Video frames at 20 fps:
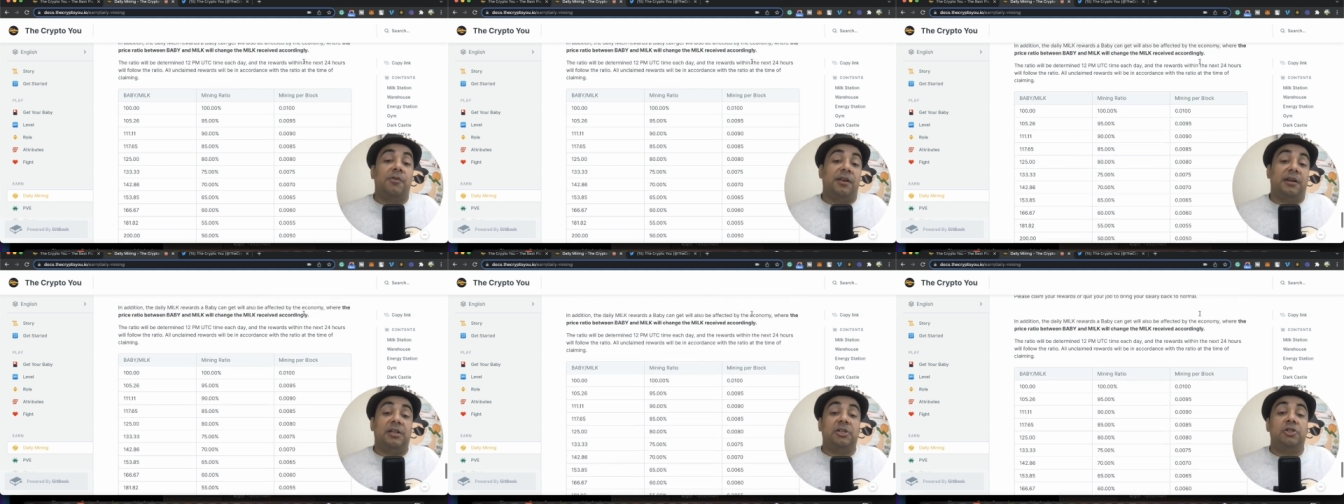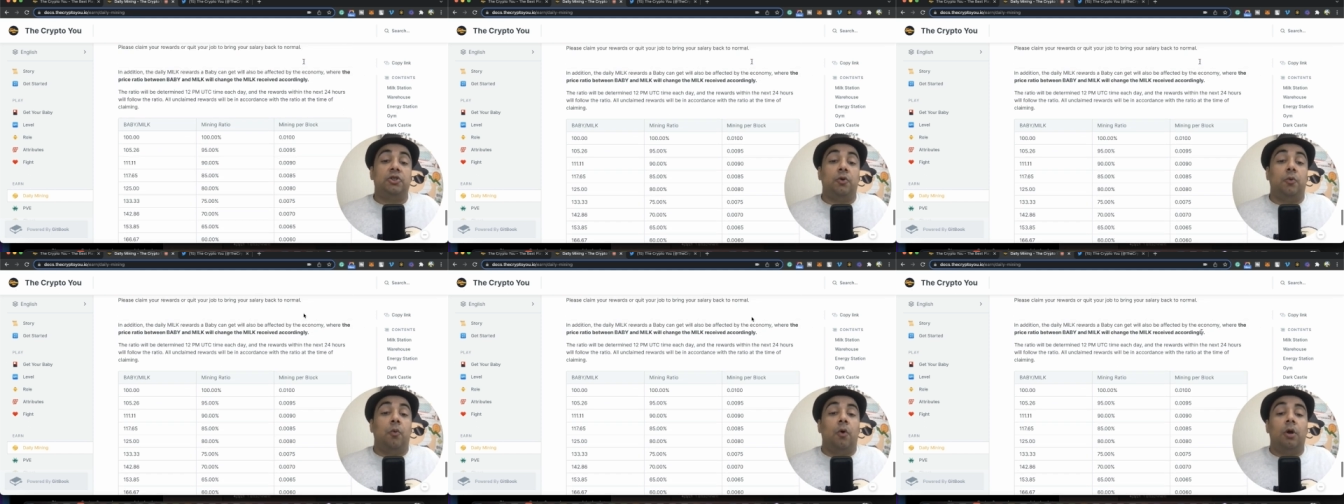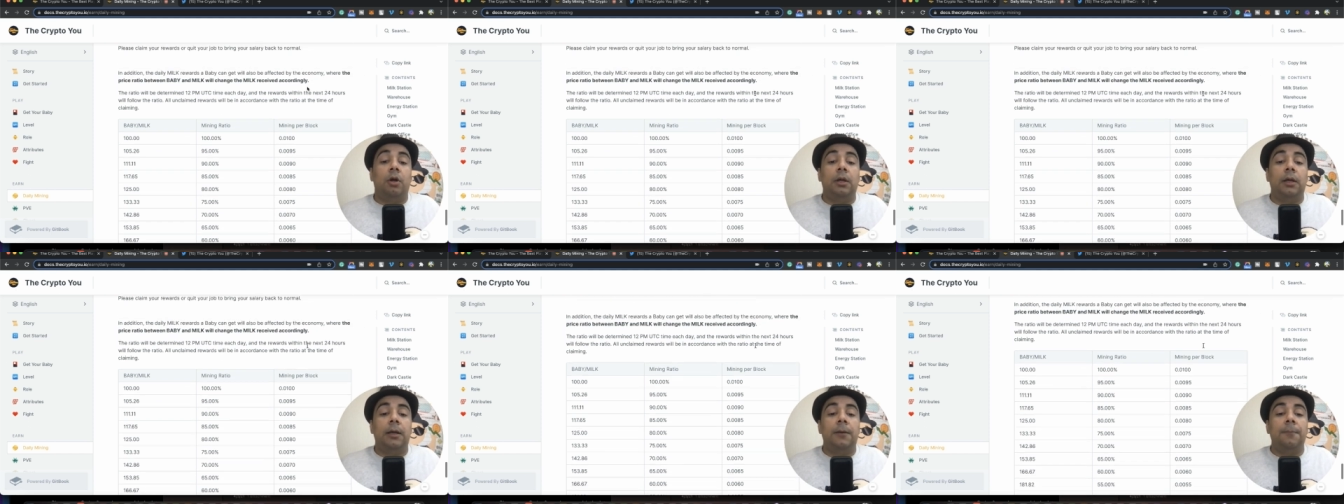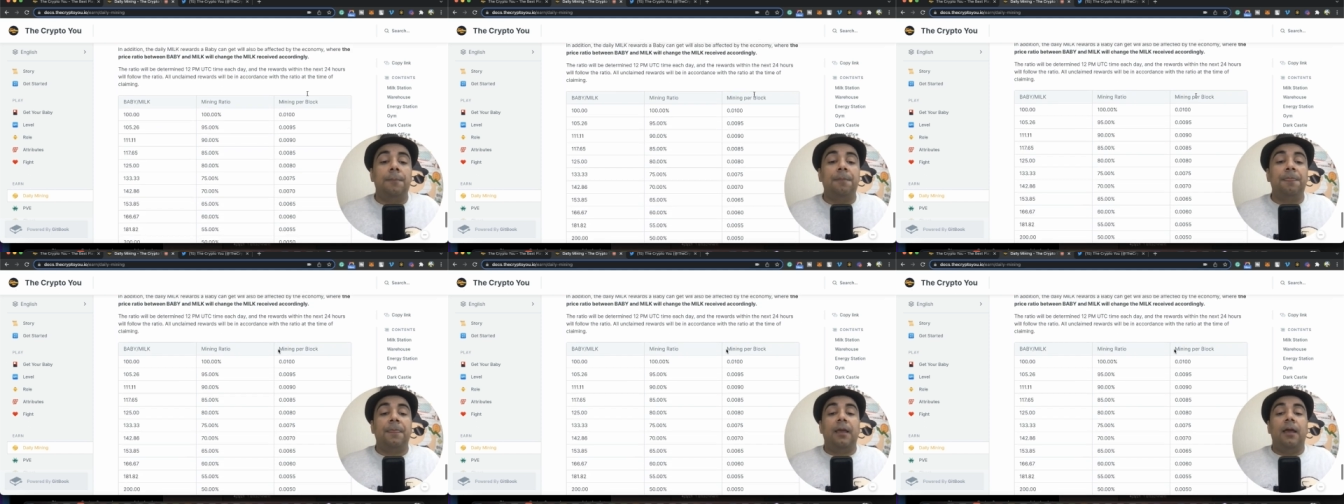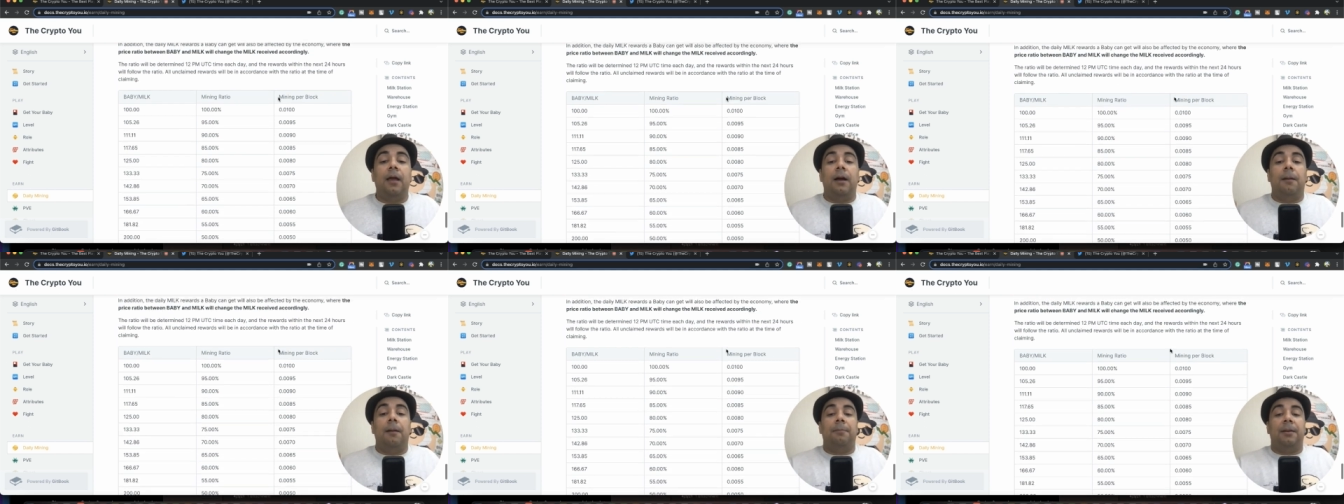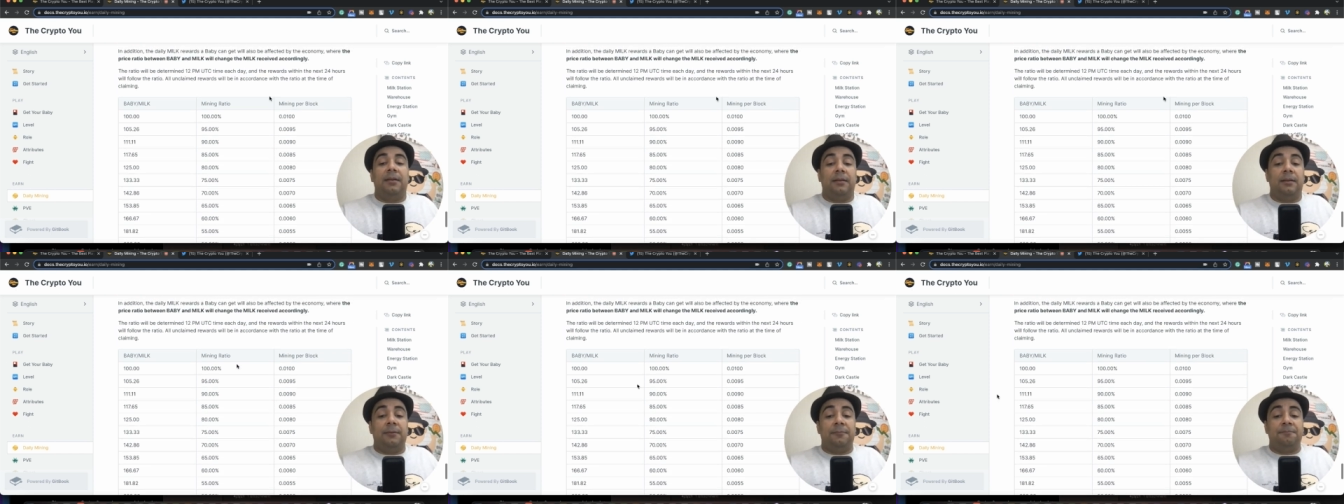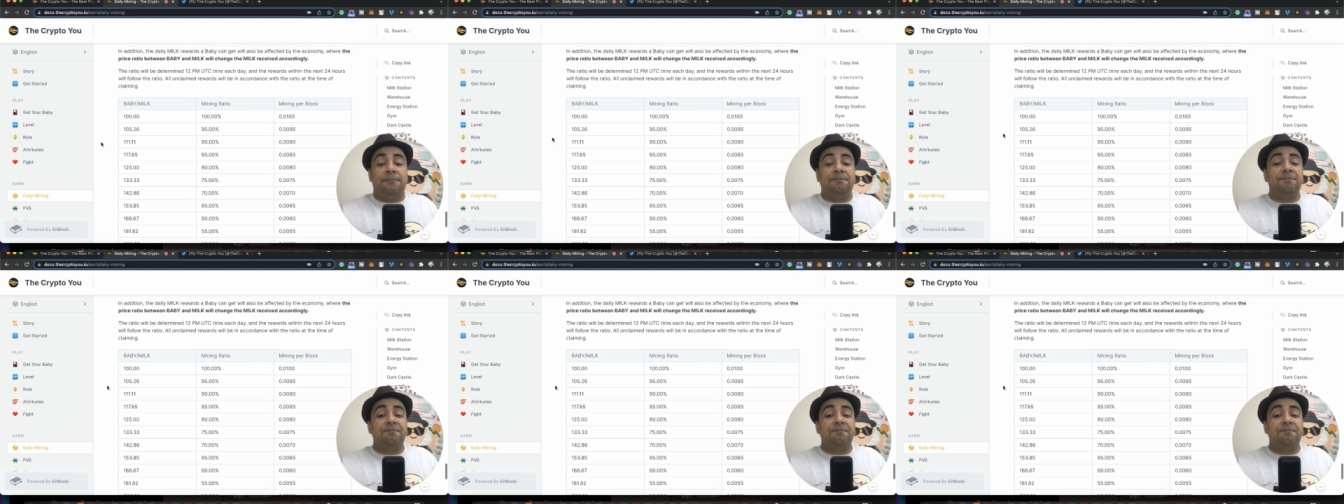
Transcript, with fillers: the ratio works, but